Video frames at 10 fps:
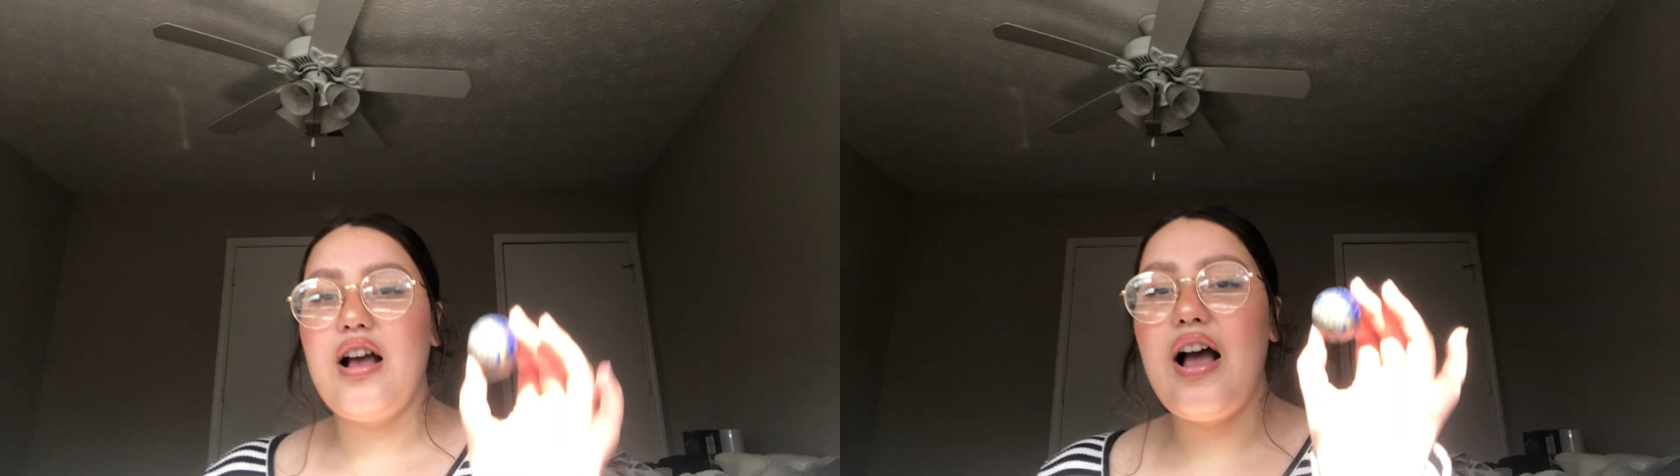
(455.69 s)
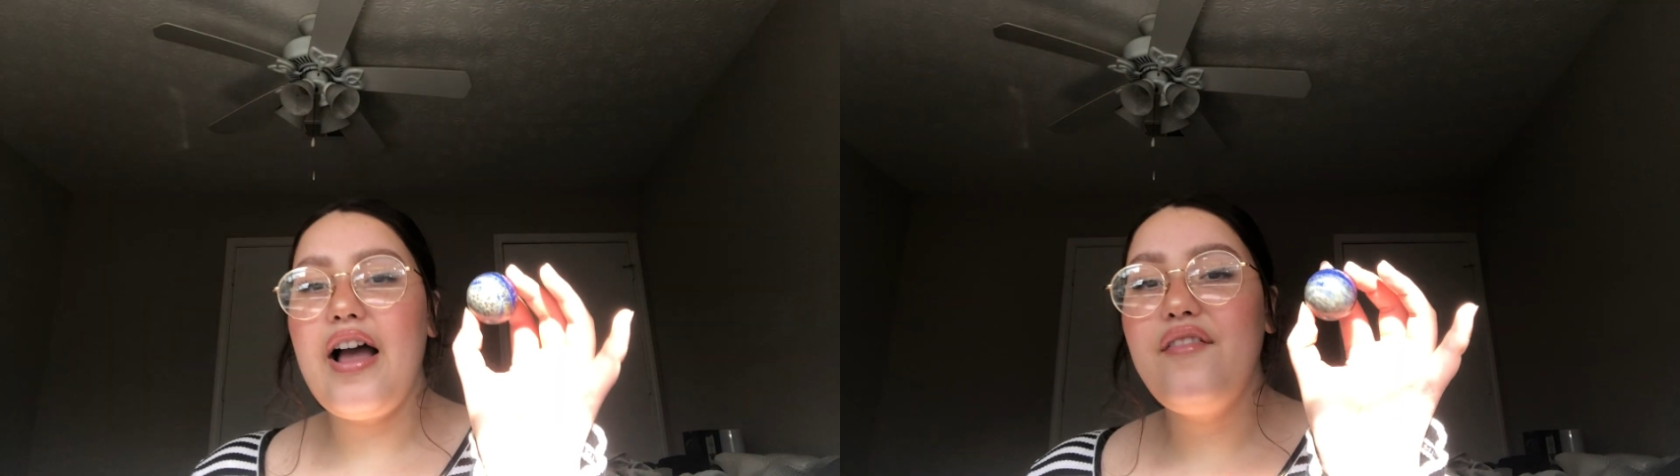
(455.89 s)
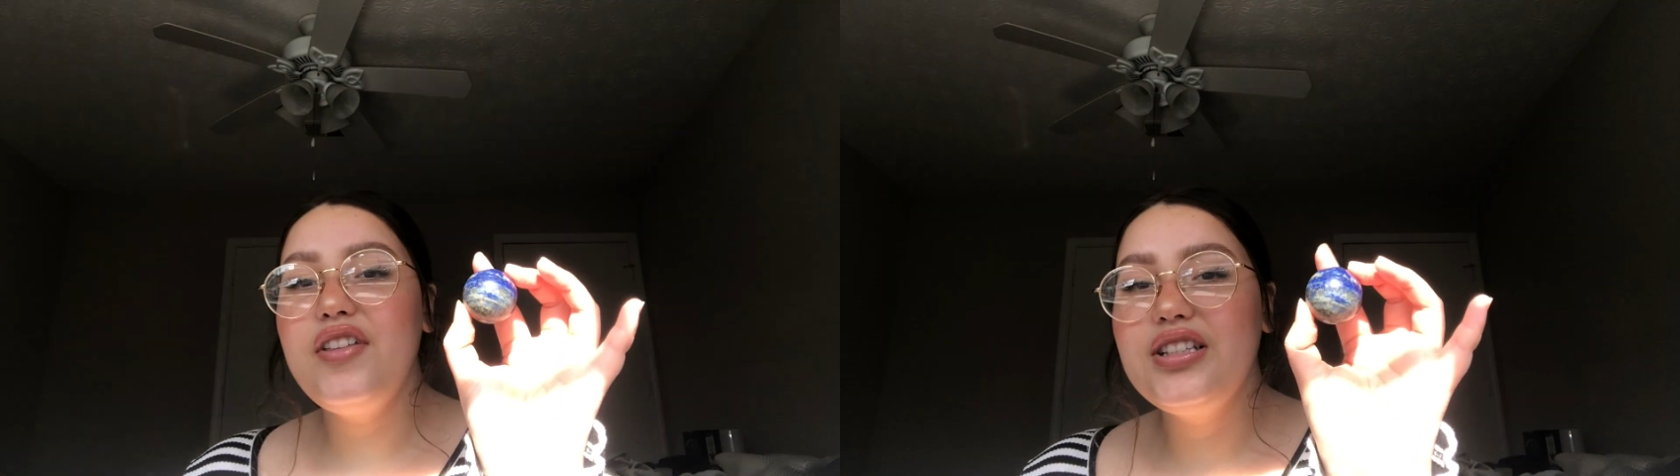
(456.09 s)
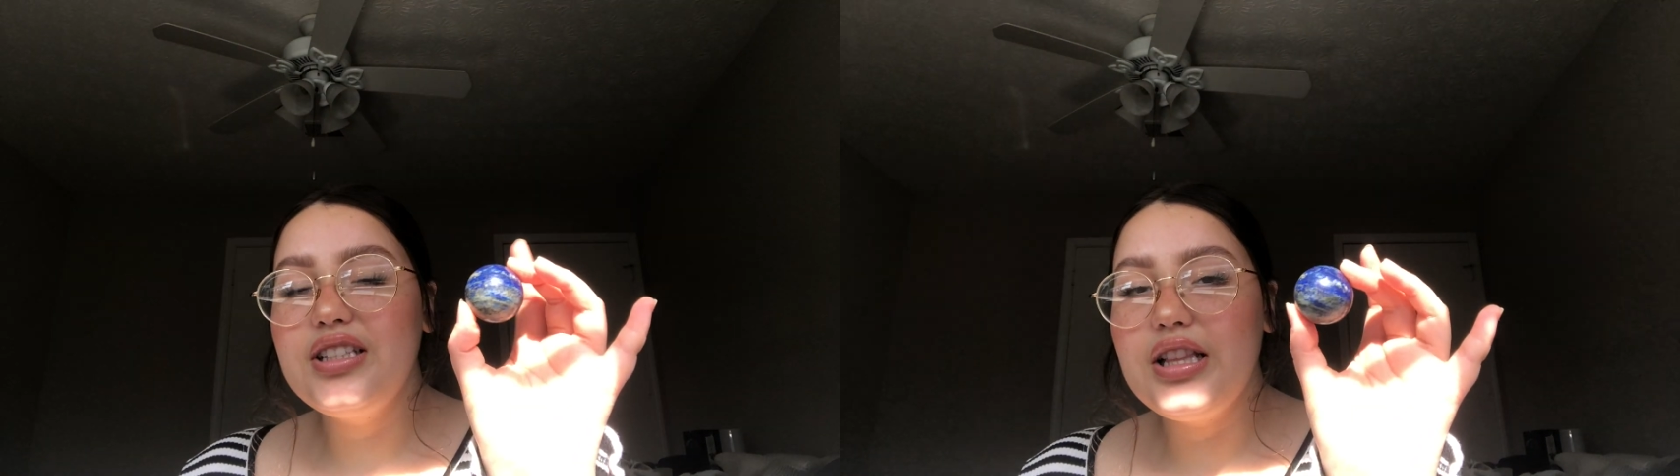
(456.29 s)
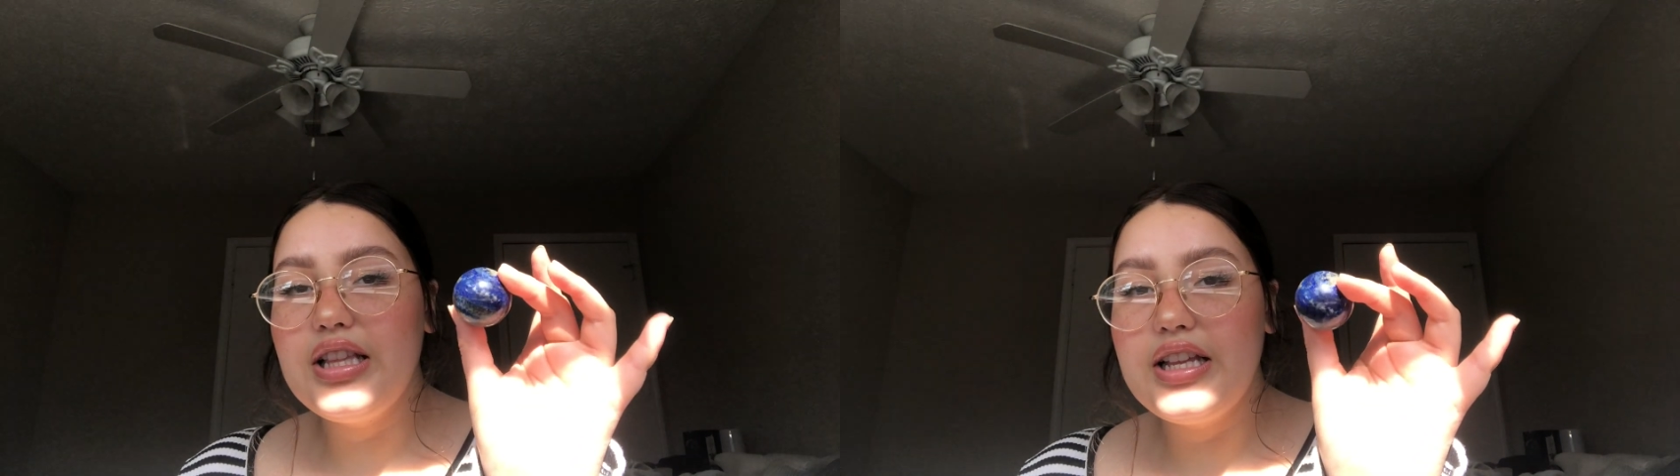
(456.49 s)
I have
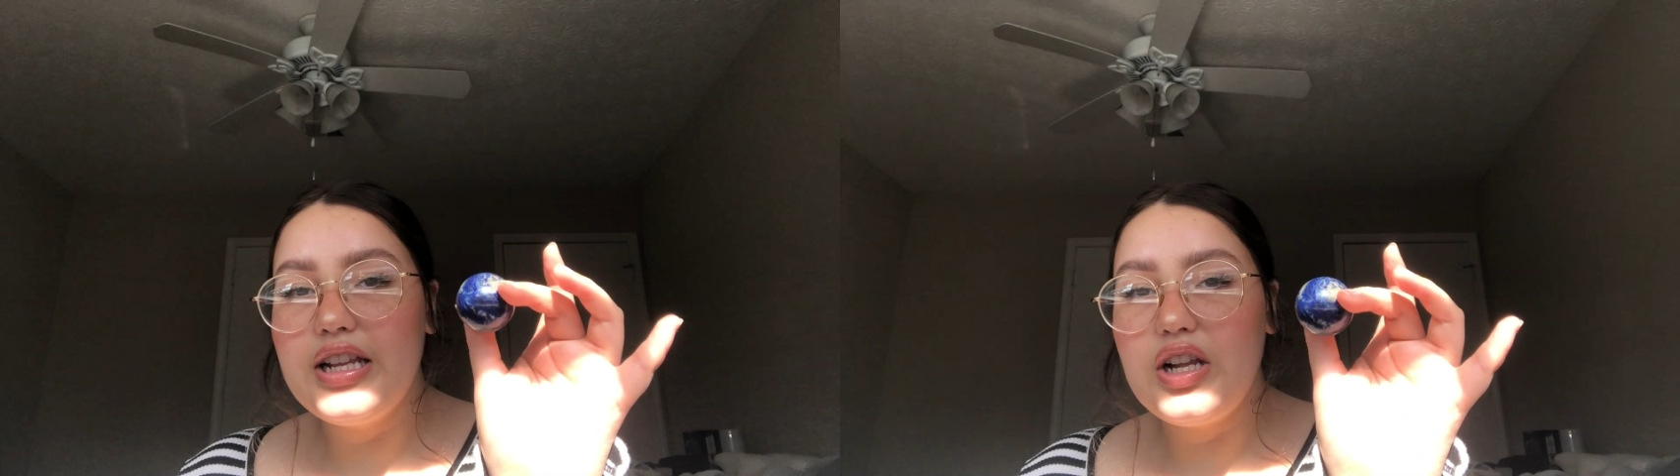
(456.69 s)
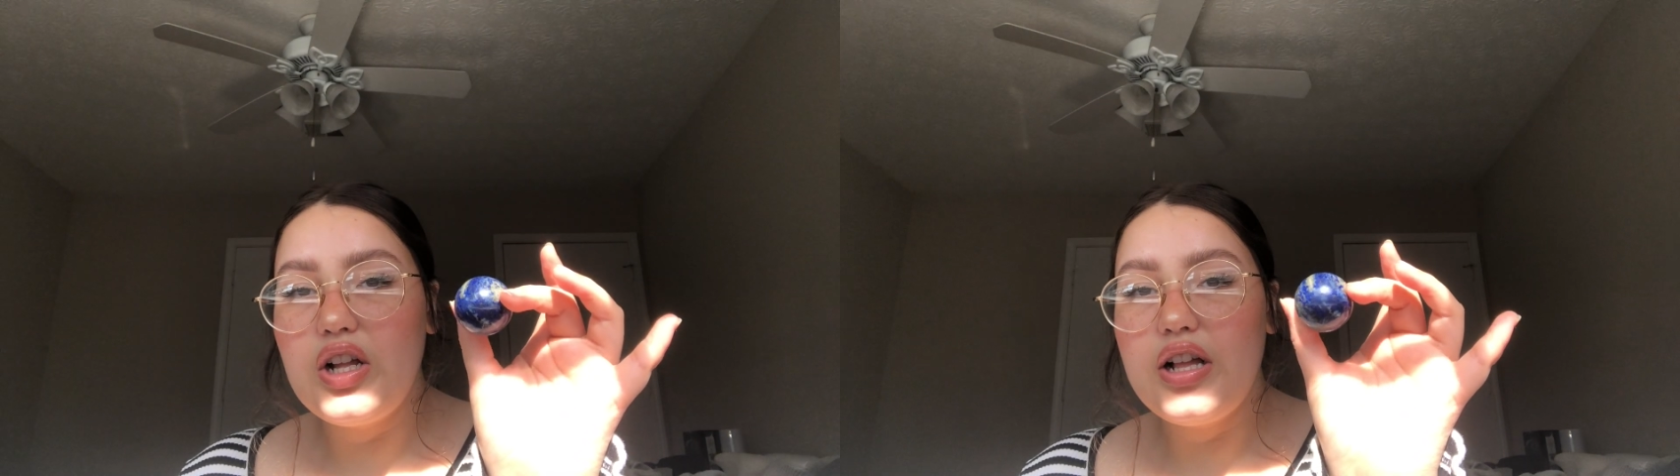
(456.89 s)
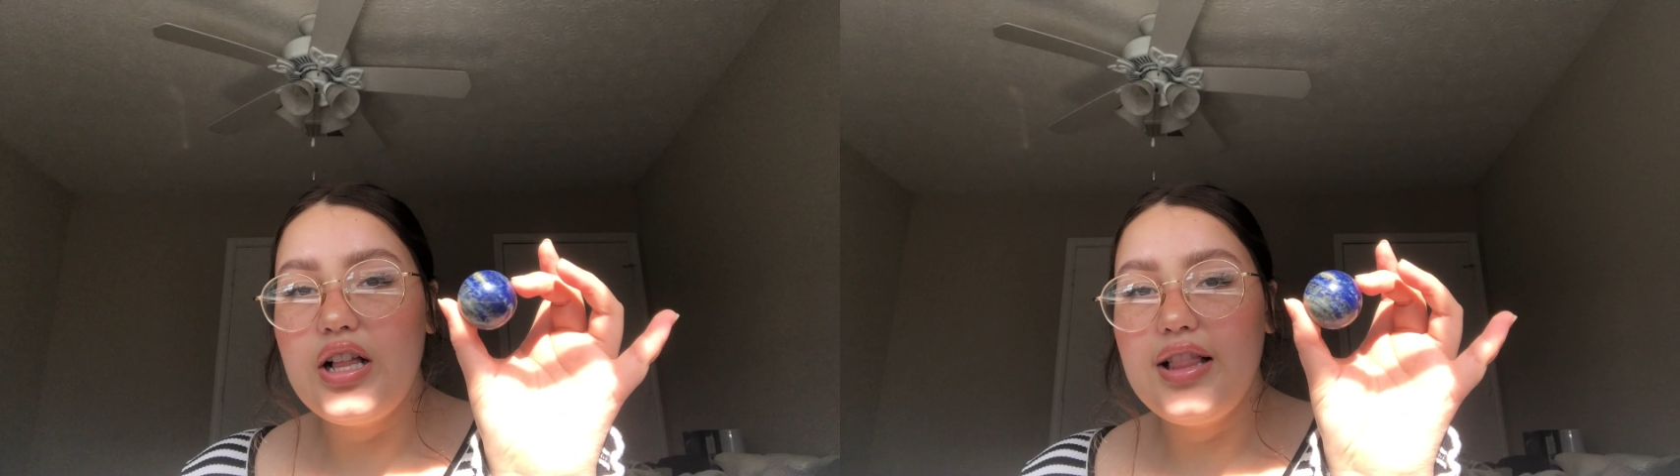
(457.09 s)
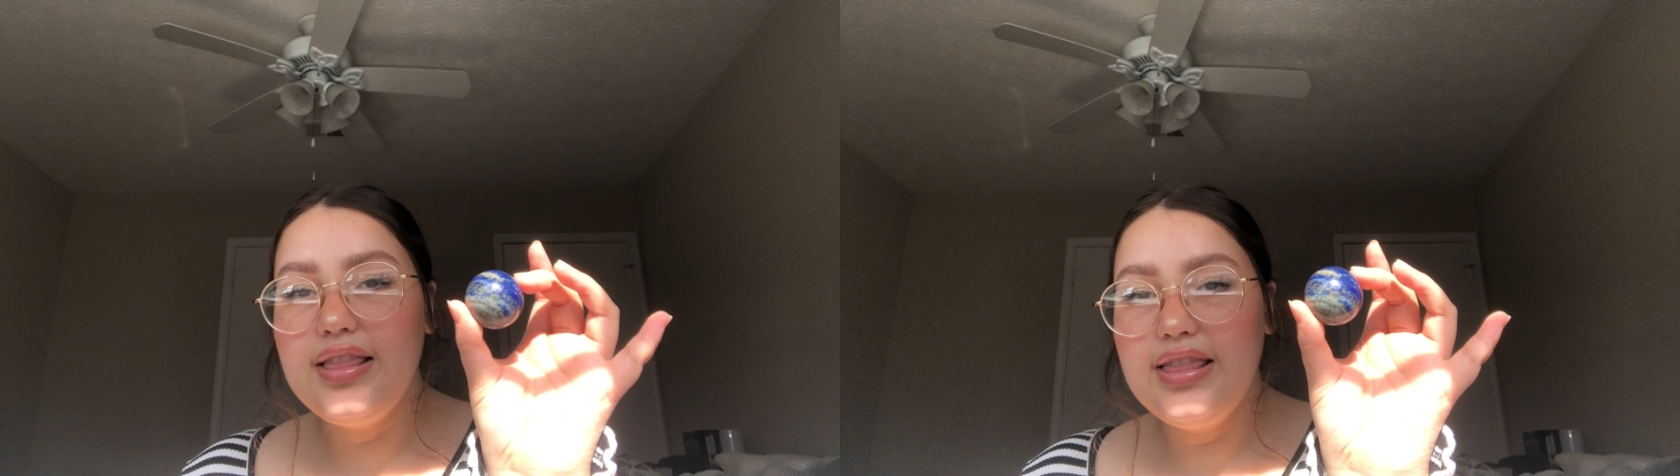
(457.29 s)
this little